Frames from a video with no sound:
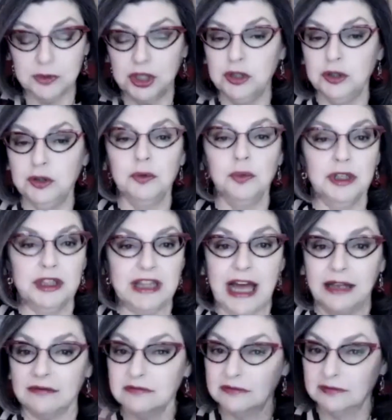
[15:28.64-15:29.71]
you with
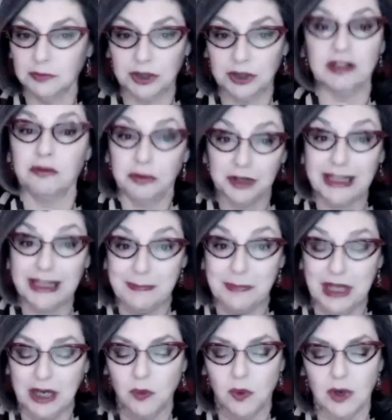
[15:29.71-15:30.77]
that, with the really
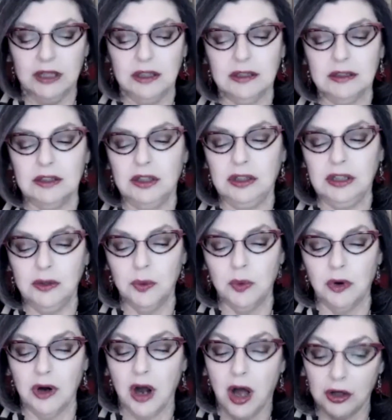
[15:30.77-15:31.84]
big one. You
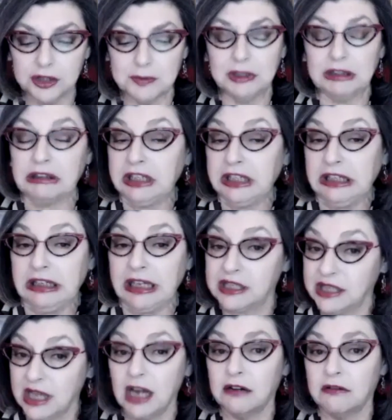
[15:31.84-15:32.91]
were ultimately
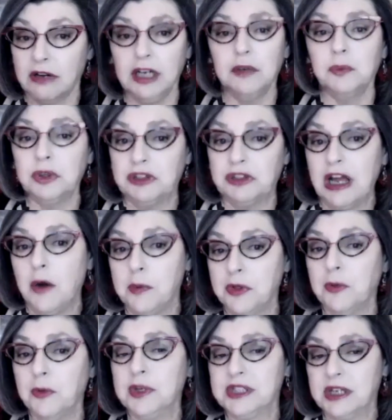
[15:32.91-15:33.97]
exonerated with the help of the
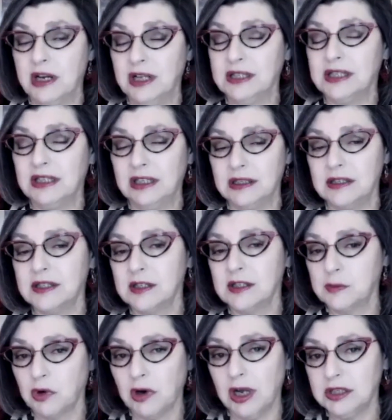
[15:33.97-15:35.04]
Wisconsin Innocence
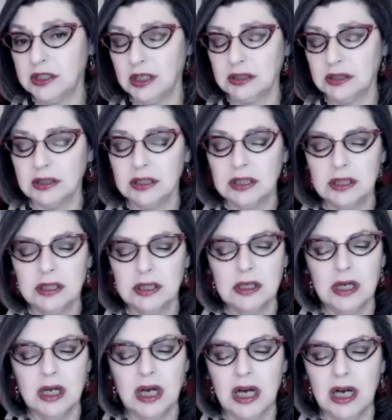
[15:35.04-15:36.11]
Project.
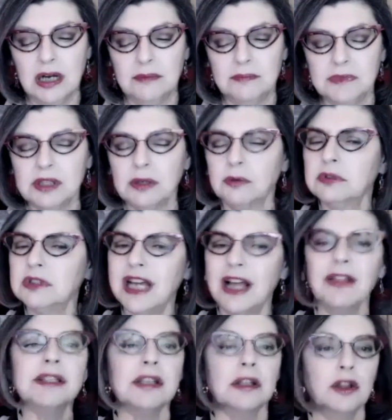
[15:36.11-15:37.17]
So tell
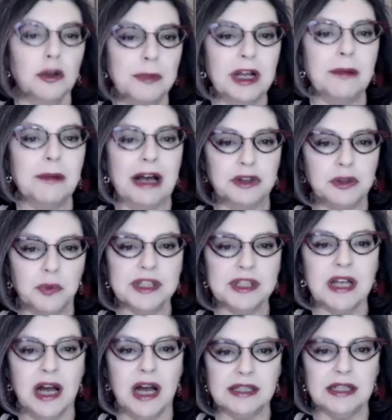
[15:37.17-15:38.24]
us a little bit about the
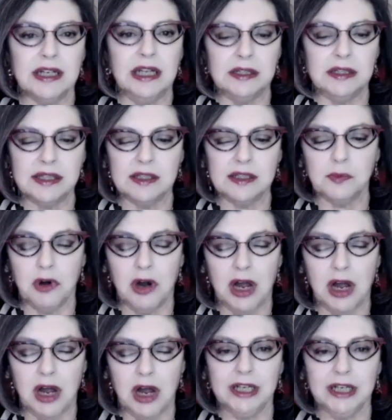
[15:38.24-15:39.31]
Wisconsin Innocence
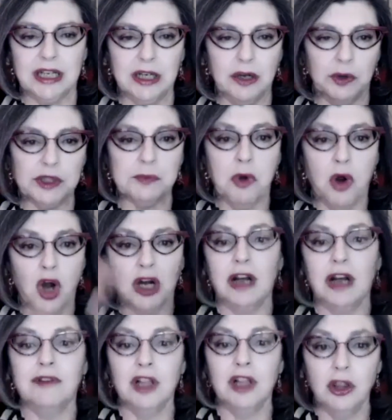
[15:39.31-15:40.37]
Project. I know it's part
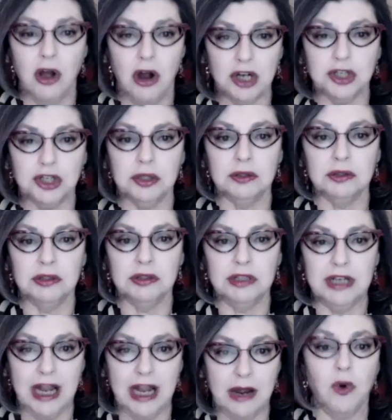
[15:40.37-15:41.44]
of a larger
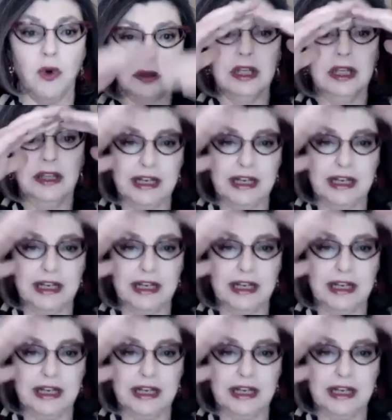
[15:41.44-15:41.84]
network that